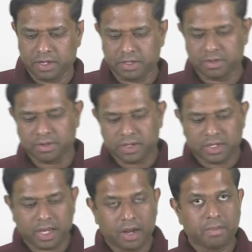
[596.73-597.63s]
So
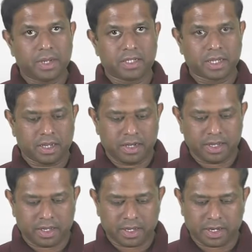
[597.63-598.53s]
that
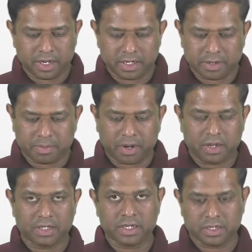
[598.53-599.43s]
basically is a
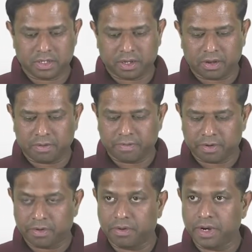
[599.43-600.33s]
process of
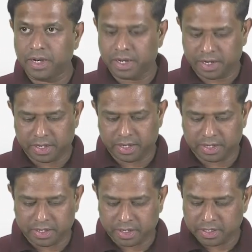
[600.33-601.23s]

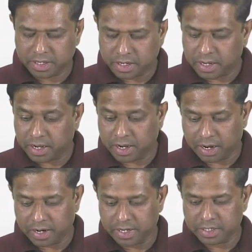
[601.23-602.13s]
coordinating the
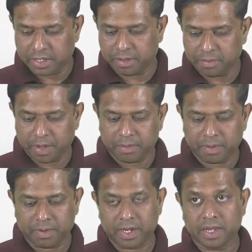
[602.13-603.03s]
hard disk, main
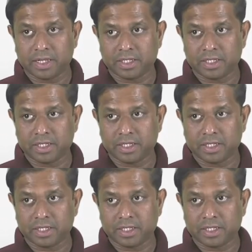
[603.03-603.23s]
memory, and